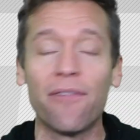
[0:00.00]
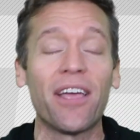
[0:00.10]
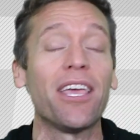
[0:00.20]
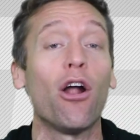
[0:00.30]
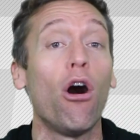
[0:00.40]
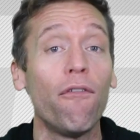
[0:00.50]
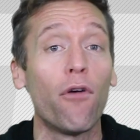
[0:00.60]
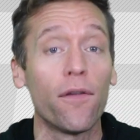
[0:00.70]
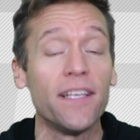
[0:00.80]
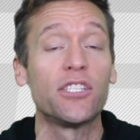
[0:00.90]
And if I get all
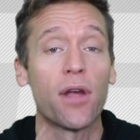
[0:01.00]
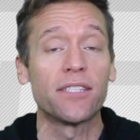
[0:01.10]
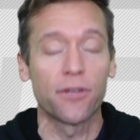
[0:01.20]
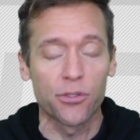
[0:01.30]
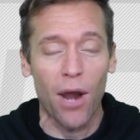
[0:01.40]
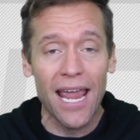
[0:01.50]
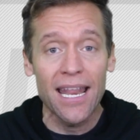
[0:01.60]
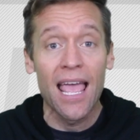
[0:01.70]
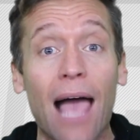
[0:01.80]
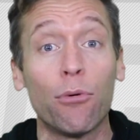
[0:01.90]
four of these transfers right,
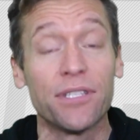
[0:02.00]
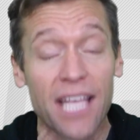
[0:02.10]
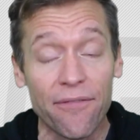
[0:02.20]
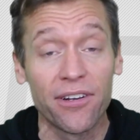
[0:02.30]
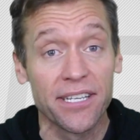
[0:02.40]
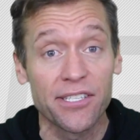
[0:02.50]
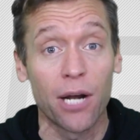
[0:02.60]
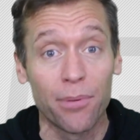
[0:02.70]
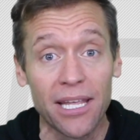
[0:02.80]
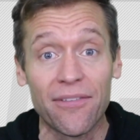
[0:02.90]
I will definitely
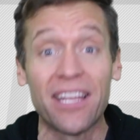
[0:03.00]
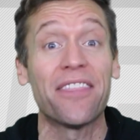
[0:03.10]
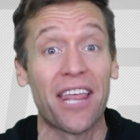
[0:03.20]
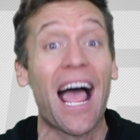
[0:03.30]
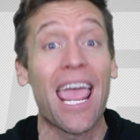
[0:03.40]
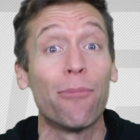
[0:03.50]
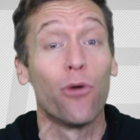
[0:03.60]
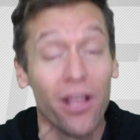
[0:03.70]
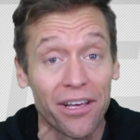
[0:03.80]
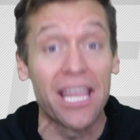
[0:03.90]
start believing that I am
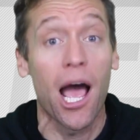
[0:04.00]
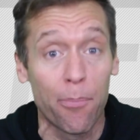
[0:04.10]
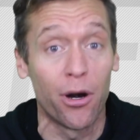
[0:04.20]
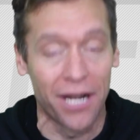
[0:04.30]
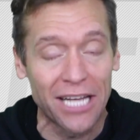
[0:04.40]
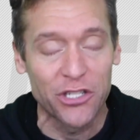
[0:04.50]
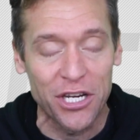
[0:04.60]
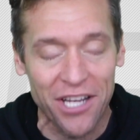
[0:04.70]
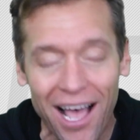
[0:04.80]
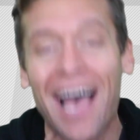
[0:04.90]
really a
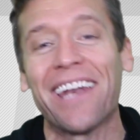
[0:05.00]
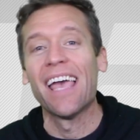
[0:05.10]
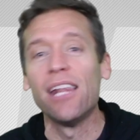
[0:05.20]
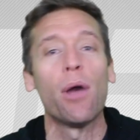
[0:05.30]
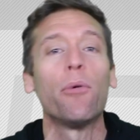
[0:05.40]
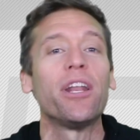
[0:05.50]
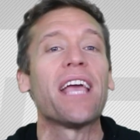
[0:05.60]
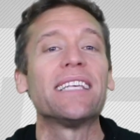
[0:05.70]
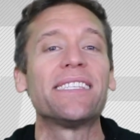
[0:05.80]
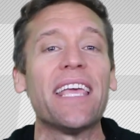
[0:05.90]
prediction god. Anyway, what do
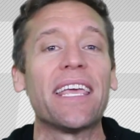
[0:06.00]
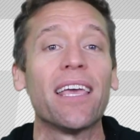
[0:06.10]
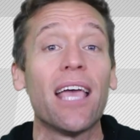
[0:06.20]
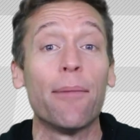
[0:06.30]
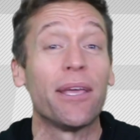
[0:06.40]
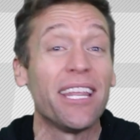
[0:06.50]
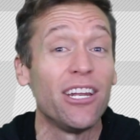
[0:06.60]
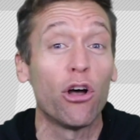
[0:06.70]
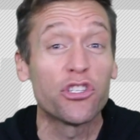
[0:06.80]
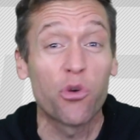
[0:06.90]
you guys think? Am I
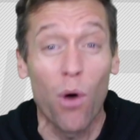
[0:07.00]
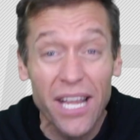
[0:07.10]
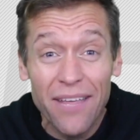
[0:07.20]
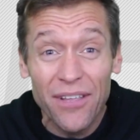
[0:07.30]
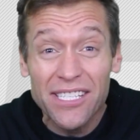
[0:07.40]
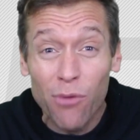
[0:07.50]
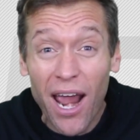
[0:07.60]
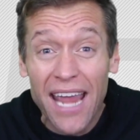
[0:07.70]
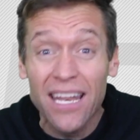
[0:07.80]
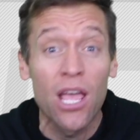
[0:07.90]
getting all 20 of these
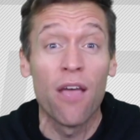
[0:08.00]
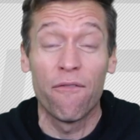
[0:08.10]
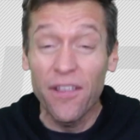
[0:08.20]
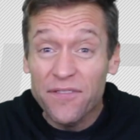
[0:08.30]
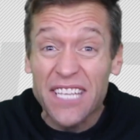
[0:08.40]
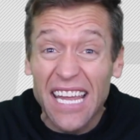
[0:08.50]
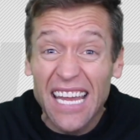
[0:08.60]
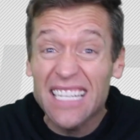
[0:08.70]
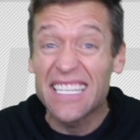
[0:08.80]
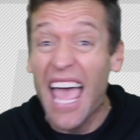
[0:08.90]
right?
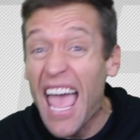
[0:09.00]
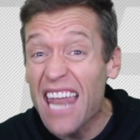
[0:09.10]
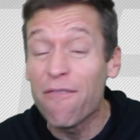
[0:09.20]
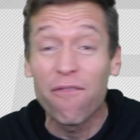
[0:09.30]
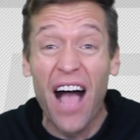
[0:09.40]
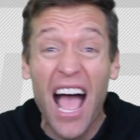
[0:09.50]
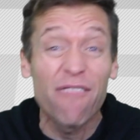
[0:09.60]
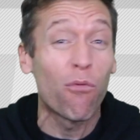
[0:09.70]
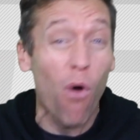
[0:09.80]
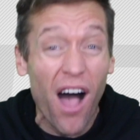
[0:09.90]
15, 10,
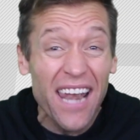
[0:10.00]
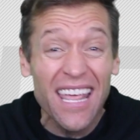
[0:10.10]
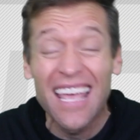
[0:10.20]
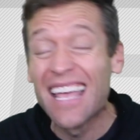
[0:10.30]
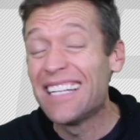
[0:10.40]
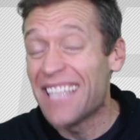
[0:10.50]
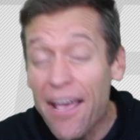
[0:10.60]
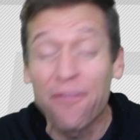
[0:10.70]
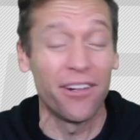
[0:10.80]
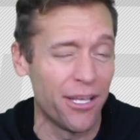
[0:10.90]
5, 1?
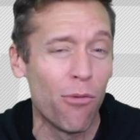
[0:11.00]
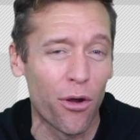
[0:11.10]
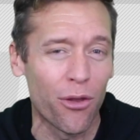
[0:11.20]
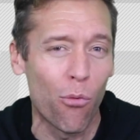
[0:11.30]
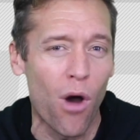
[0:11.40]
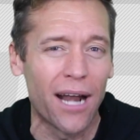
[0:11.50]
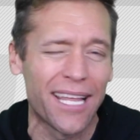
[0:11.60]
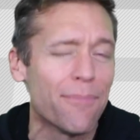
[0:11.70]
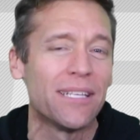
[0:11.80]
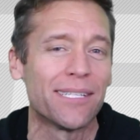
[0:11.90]
Definitely more than one.
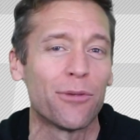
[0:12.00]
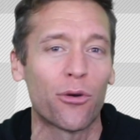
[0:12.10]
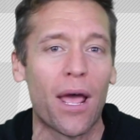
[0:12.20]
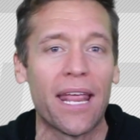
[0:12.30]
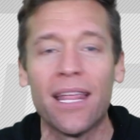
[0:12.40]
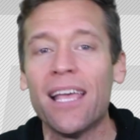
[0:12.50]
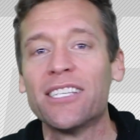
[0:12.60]
Give me some credit.